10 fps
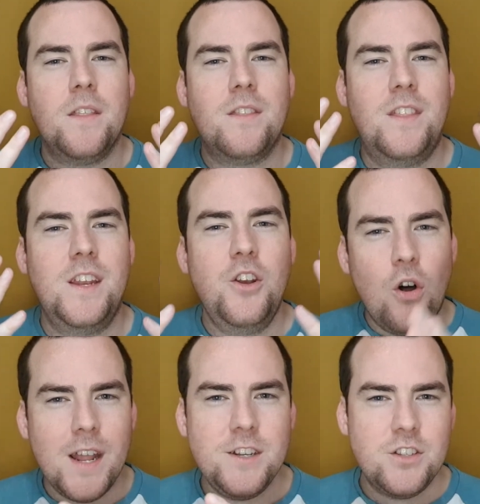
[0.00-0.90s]
the
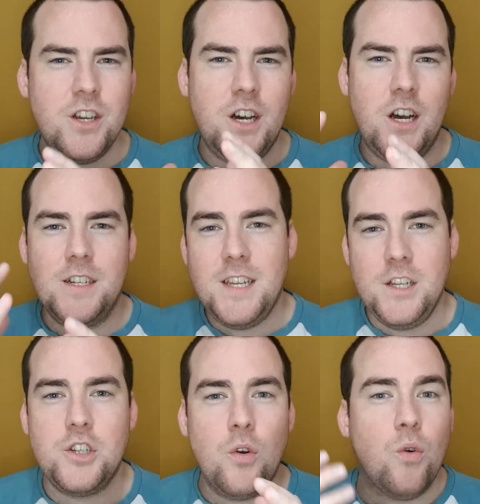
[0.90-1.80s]
knowledge that a
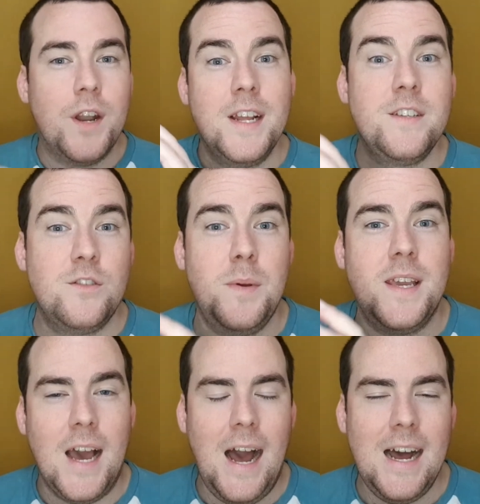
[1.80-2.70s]
teacher or a native
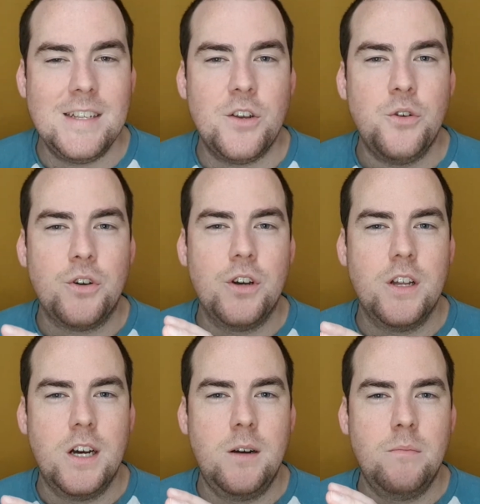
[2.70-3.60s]
speaker has who
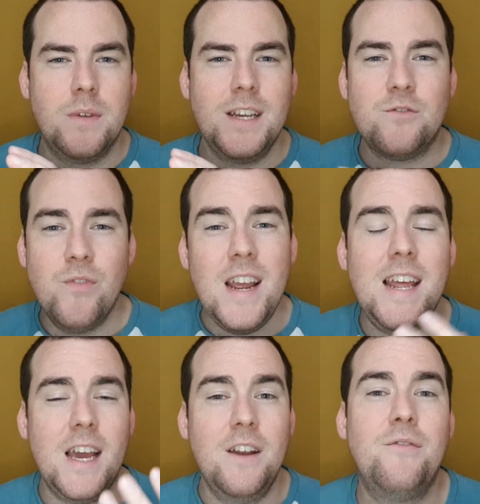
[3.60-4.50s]
is
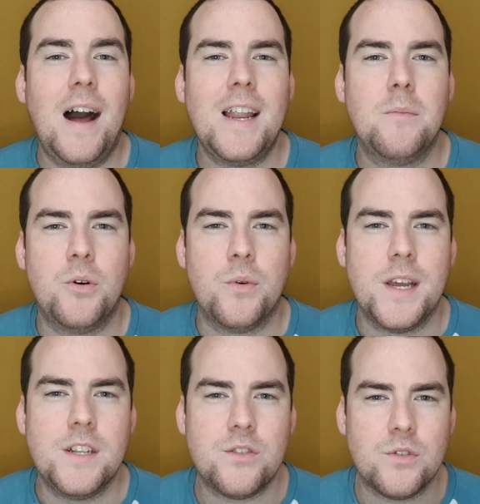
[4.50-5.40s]
really invaluable
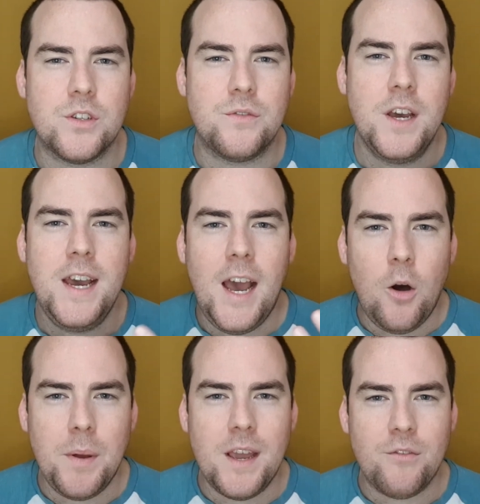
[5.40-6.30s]
in sort of
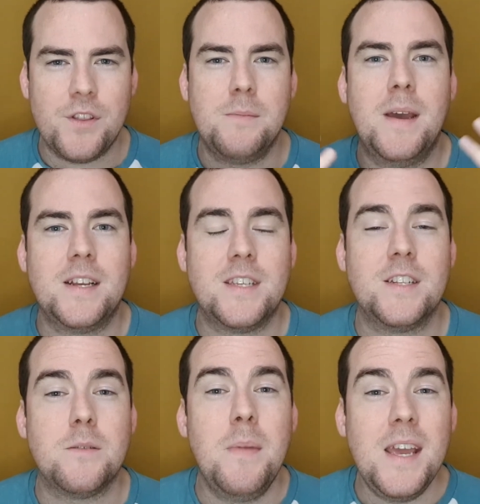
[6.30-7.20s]
helping everything make
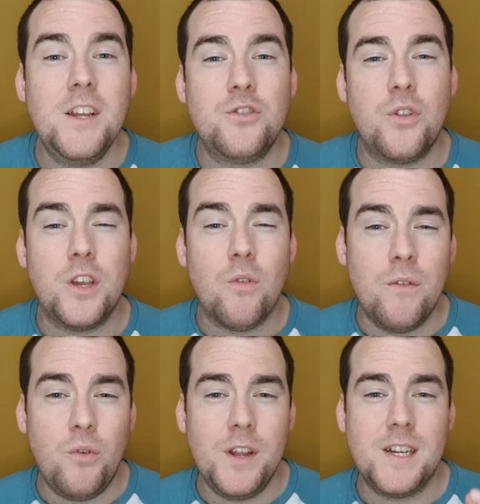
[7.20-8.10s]
sense and making sure that you're
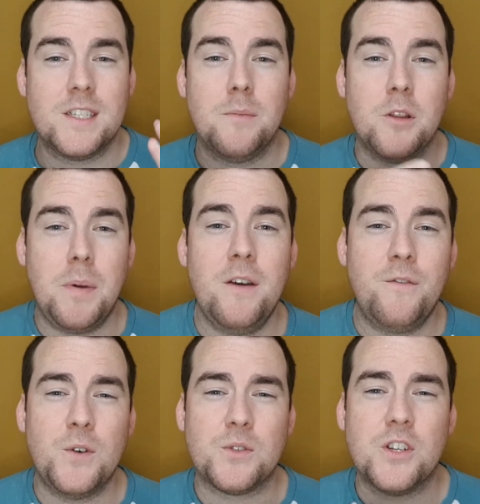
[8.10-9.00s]
avoiding some of the
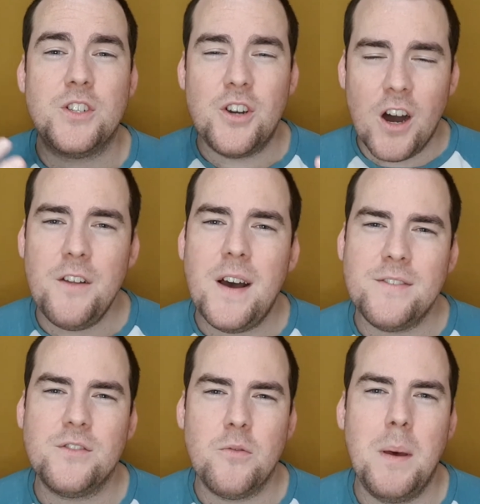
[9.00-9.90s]
pitfalls, because you kind of have
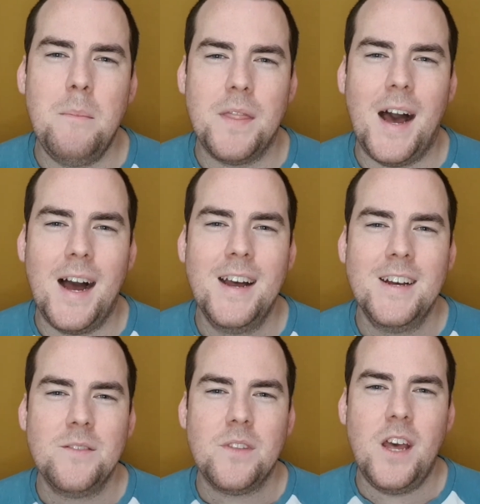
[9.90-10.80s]
to remember that
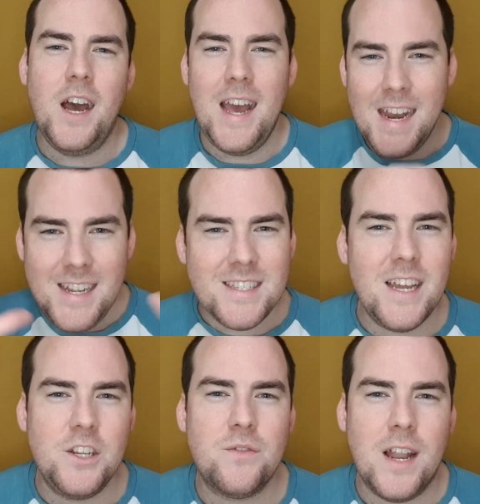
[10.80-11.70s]
at any
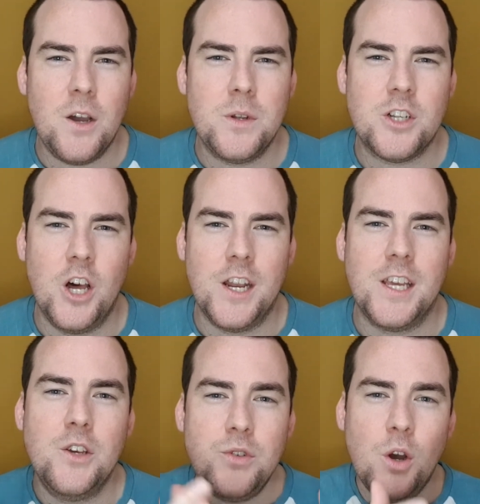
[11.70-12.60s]
stage of language learning,
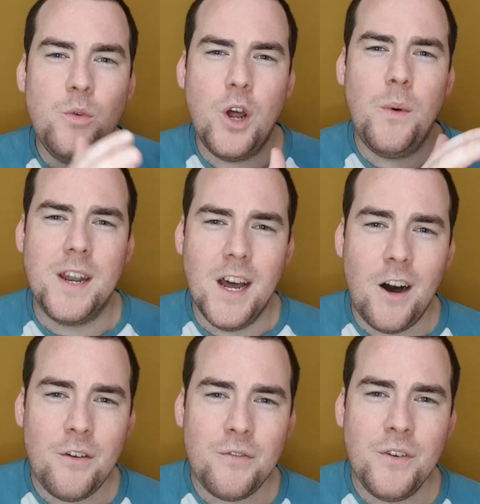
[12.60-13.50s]
you don't know
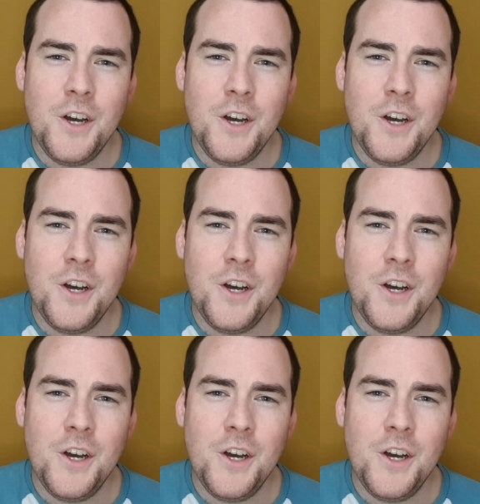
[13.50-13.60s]
enough